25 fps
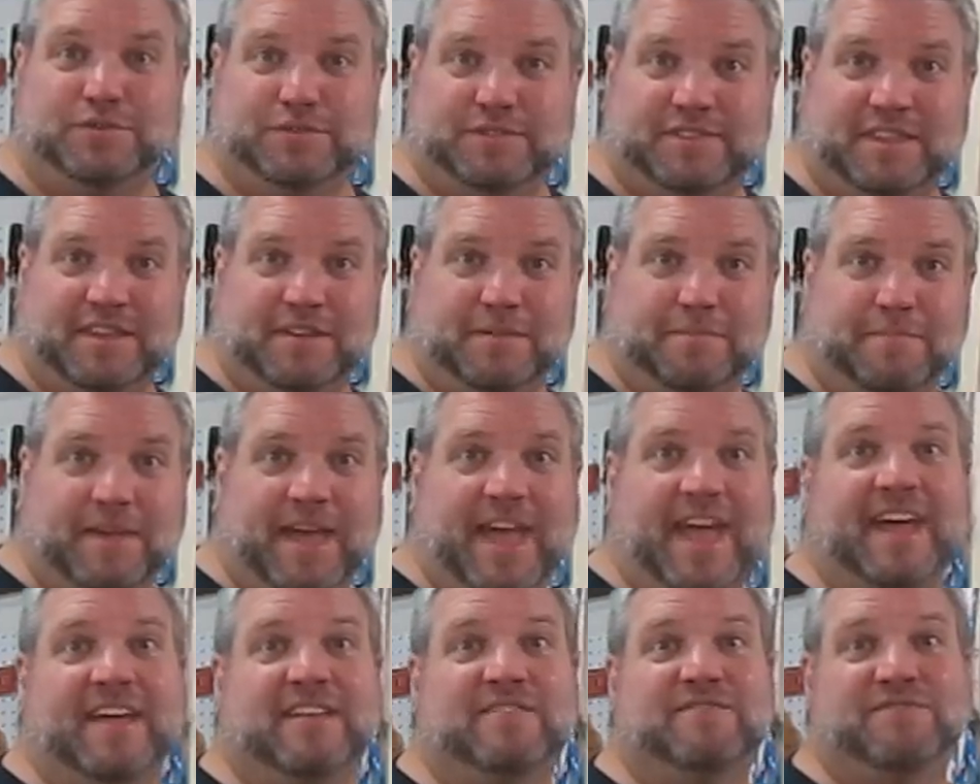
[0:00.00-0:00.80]
use them
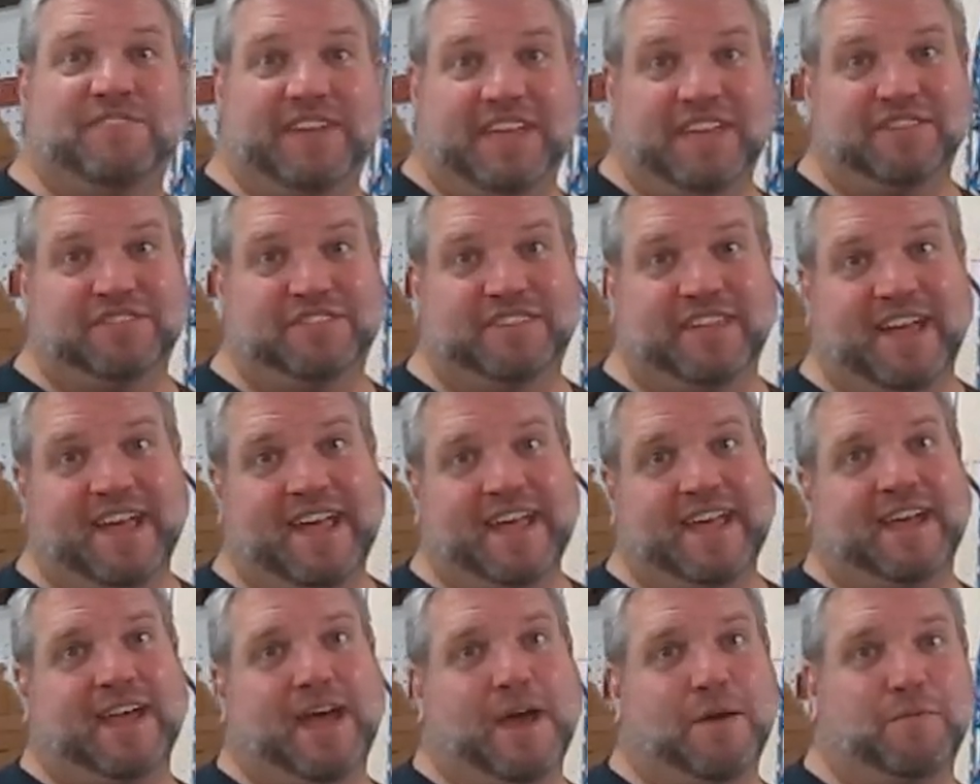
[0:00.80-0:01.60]
at field
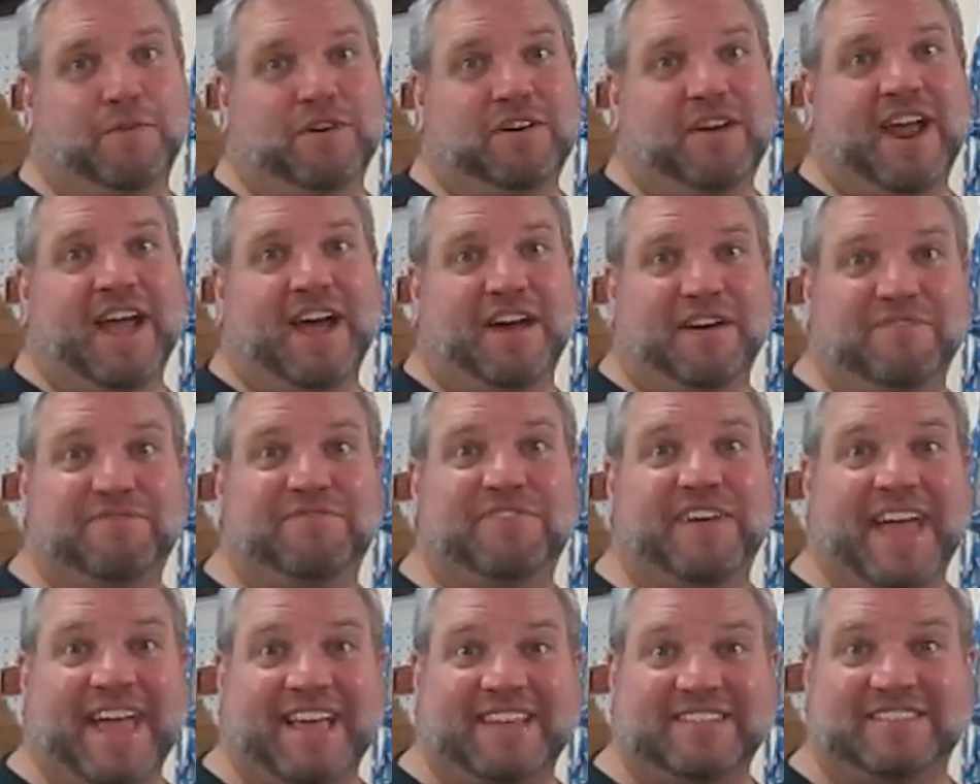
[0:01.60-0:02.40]
day. I wonder how
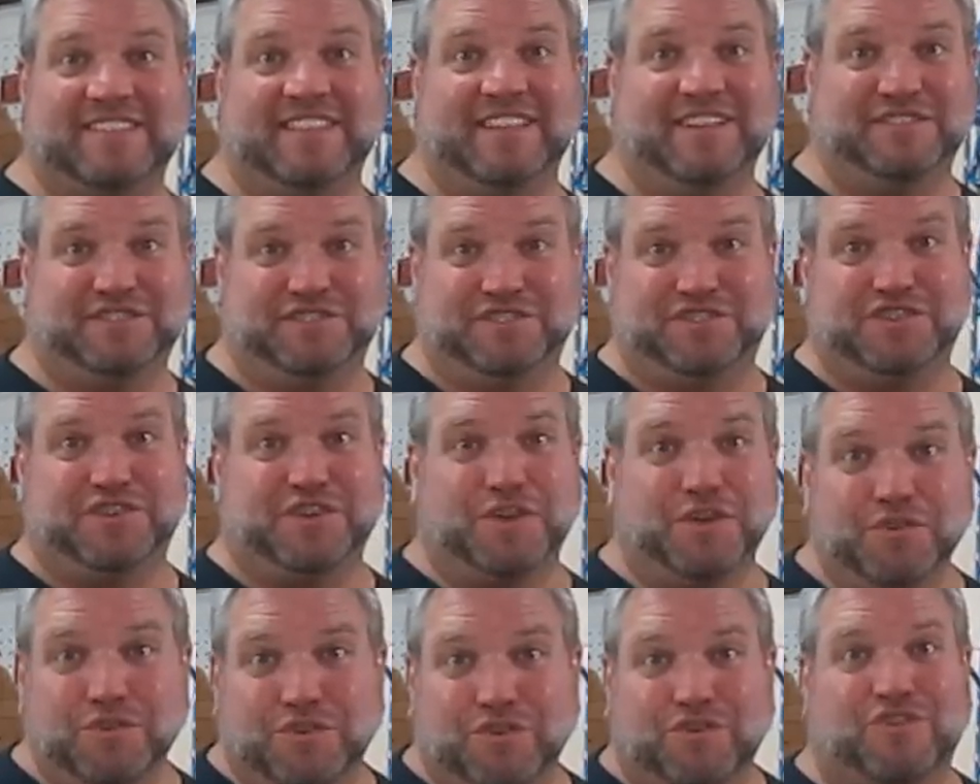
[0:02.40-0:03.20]
fast they'll
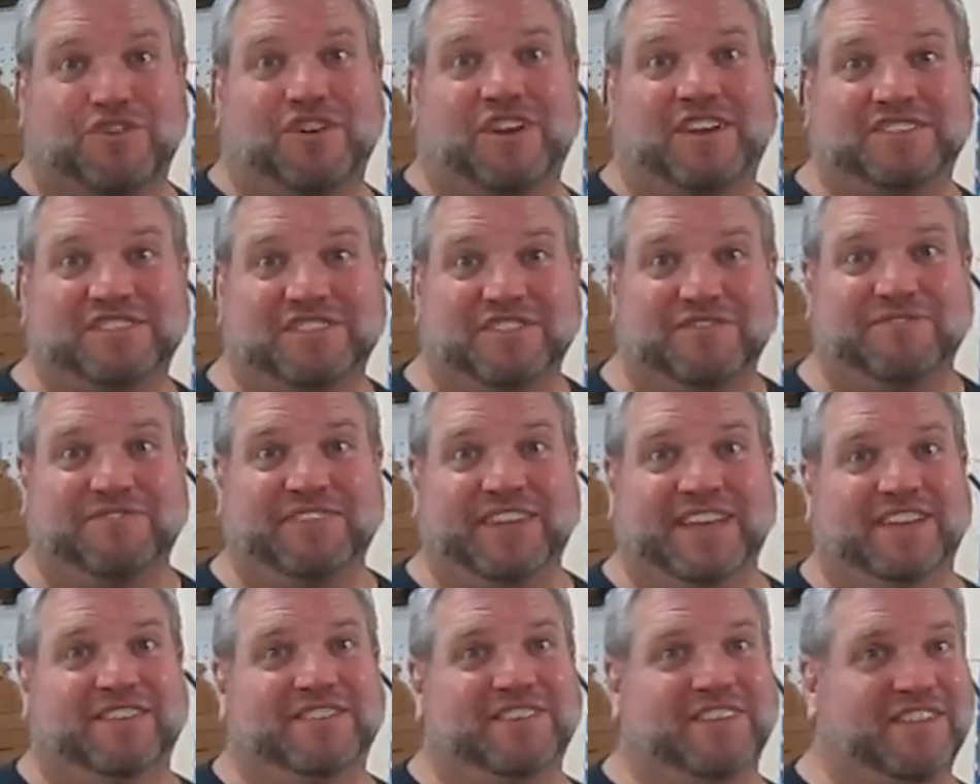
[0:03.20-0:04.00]
scoot across the
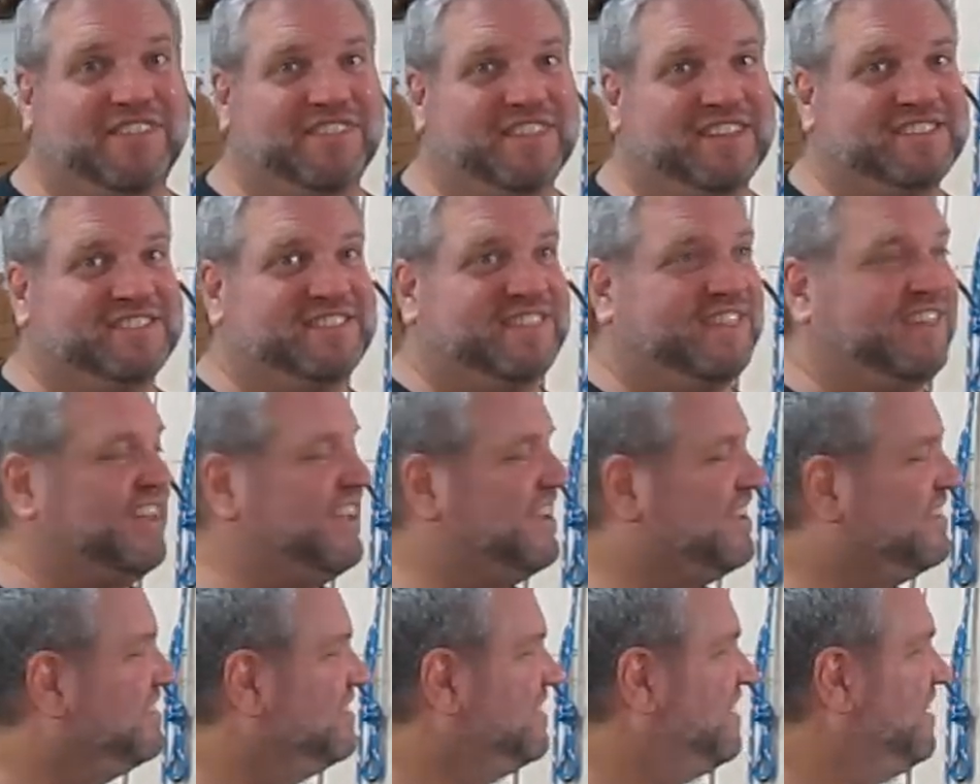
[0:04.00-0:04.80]
field on these
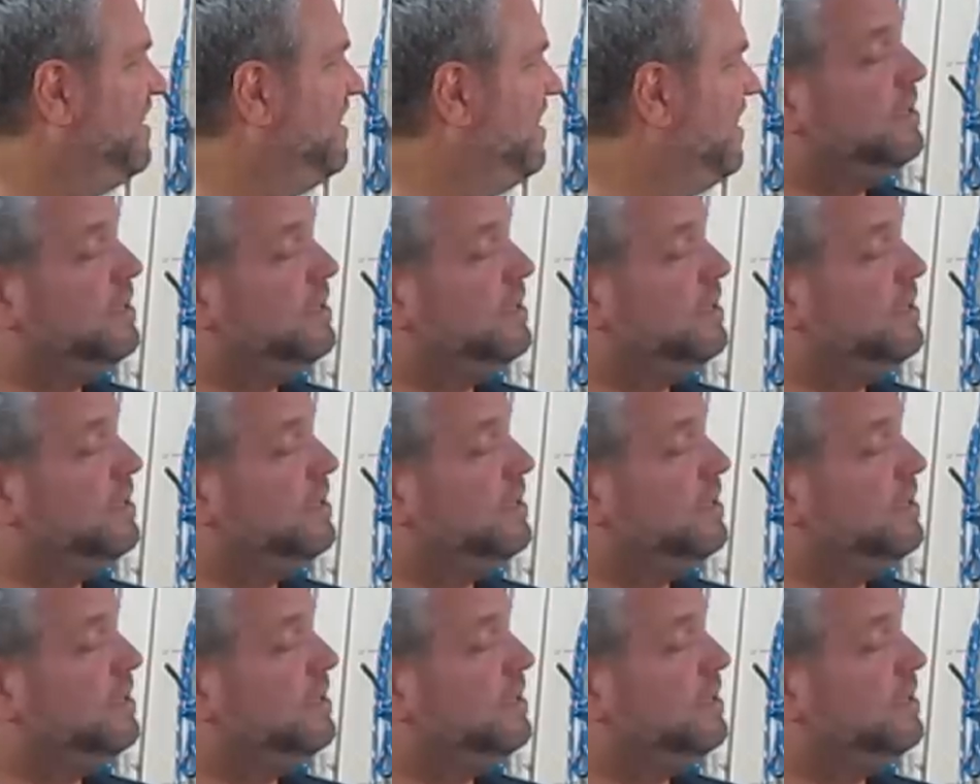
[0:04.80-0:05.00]
things.